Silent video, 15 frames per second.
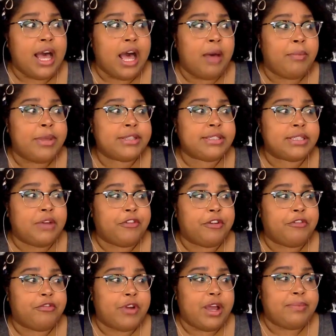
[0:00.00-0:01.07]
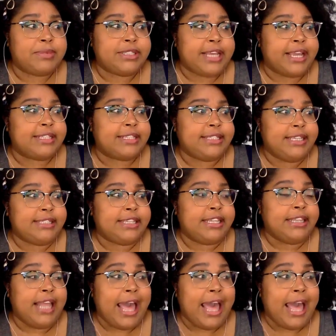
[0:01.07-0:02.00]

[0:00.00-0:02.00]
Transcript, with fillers: Um, it suffered from second season